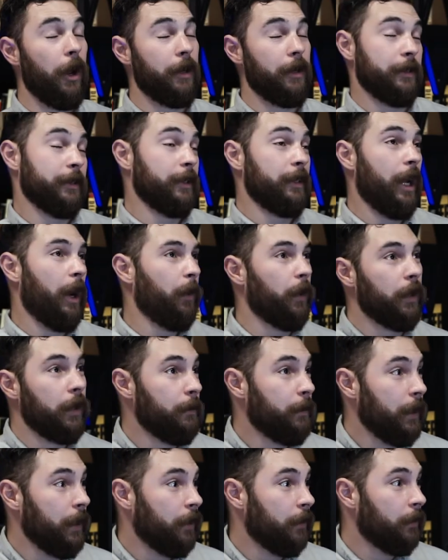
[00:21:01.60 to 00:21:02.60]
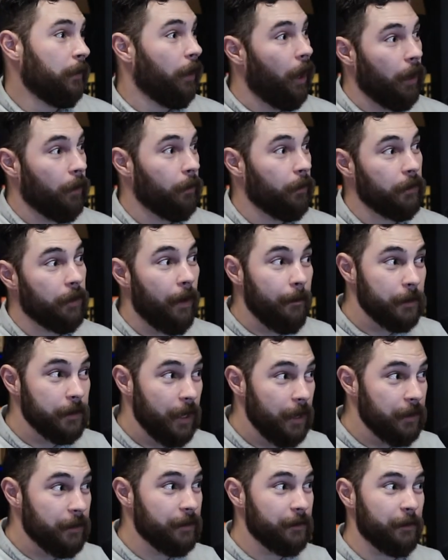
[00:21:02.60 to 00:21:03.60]
honestly not wanting to be in awkward
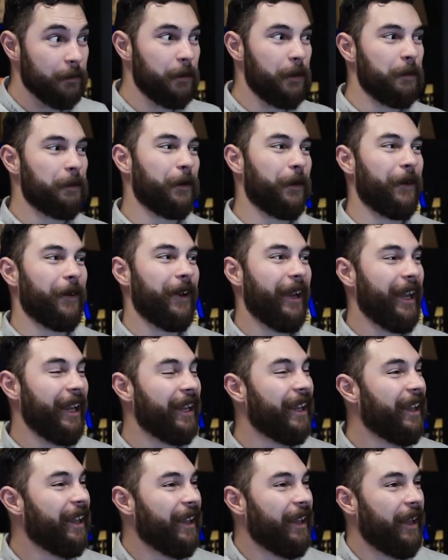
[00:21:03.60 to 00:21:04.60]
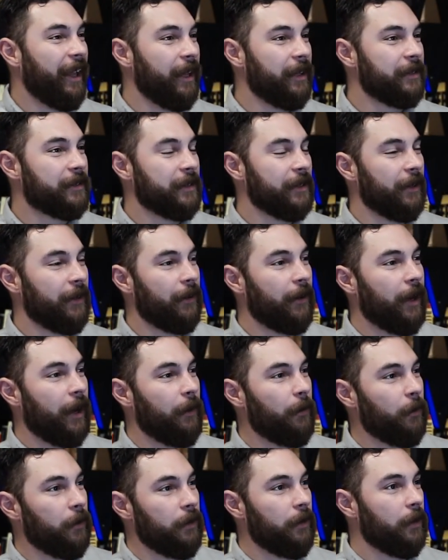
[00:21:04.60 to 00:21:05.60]
conversations yeah. with people yeah. and yeah. and so
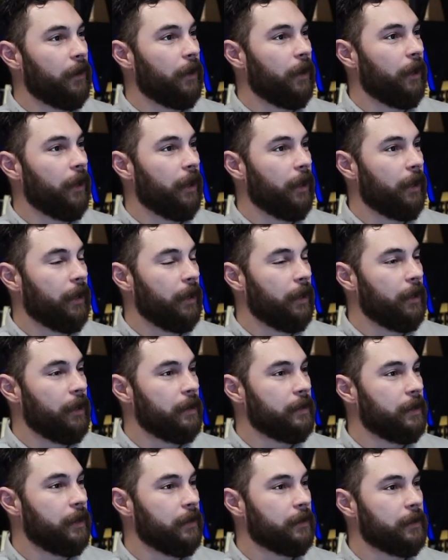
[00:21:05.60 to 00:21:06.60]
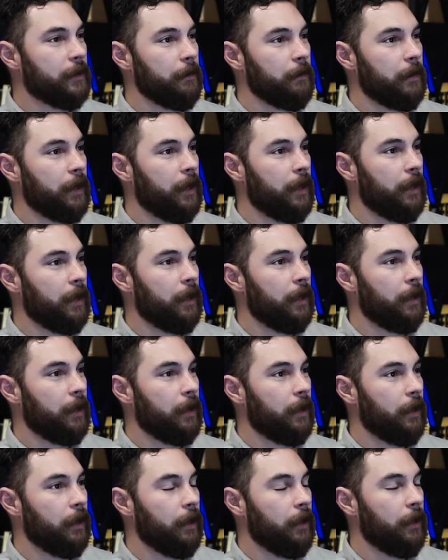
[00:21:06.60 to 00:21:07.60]
i wonder like is there
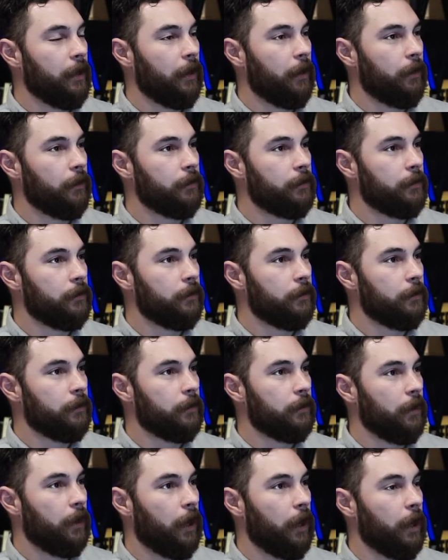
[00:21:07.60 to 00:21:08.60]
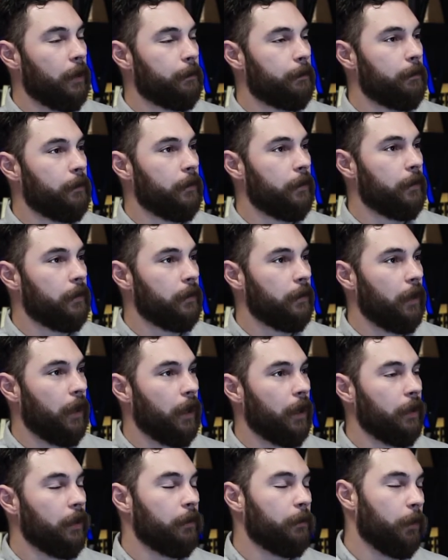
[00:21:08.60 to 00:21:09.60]
something you know on a
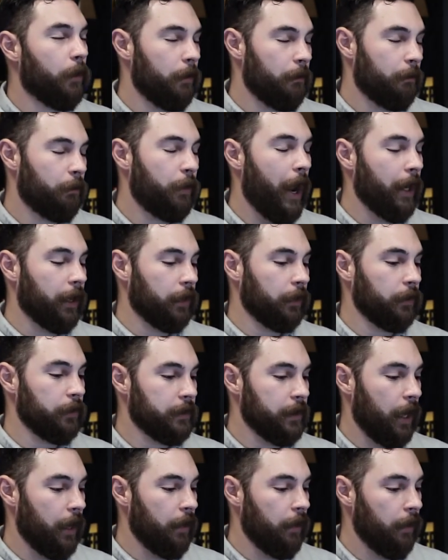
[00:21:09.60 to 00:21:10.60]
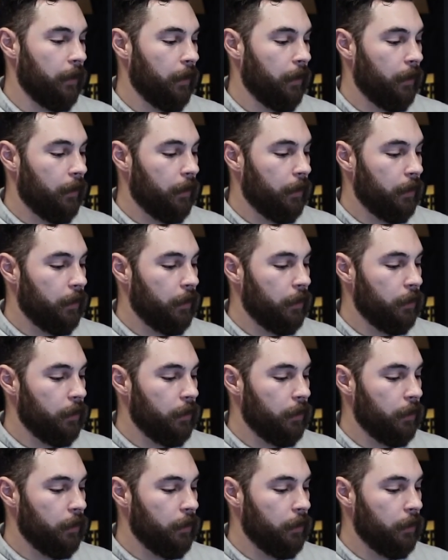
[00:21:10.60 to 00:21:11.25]
on a little more practical side yeah